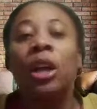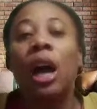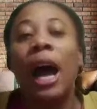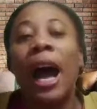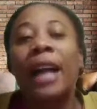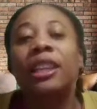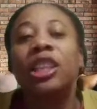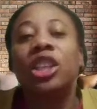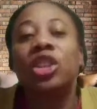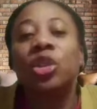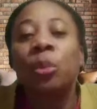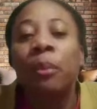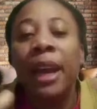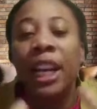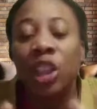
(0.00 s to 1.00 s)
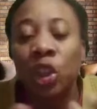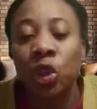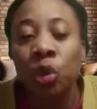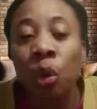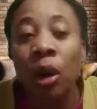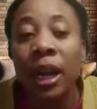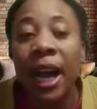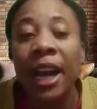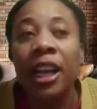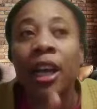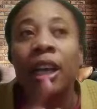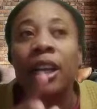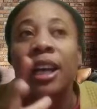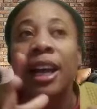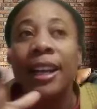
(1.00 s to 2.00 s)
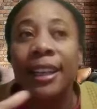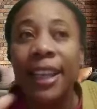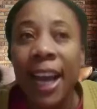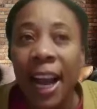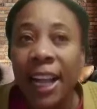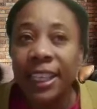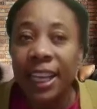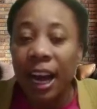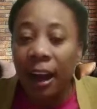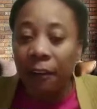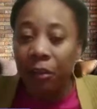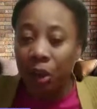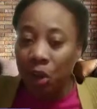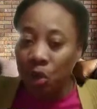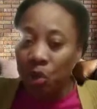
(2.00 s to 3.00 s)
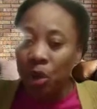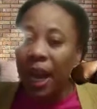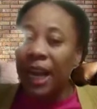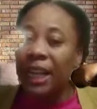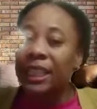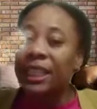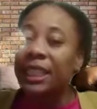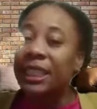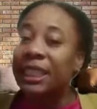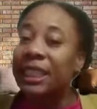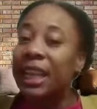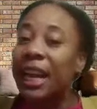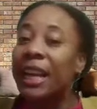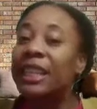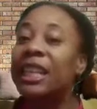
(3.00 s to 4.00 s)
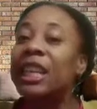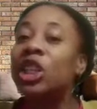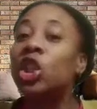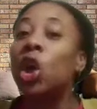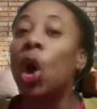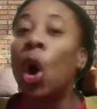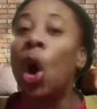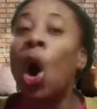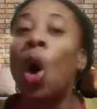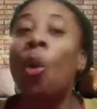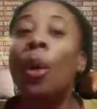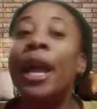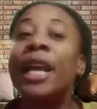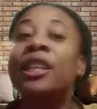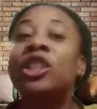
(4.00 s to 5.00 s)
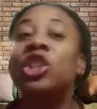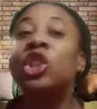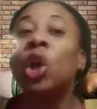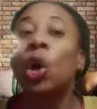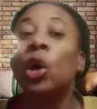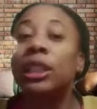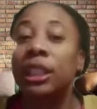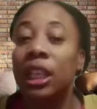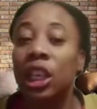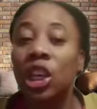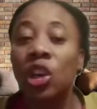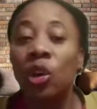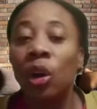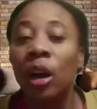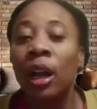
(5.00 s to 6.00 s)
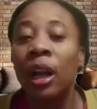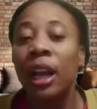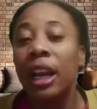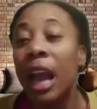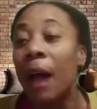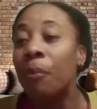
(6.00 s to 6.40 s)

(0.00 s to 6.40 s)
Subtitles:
at it to make sure that the data of the United States is always so secure that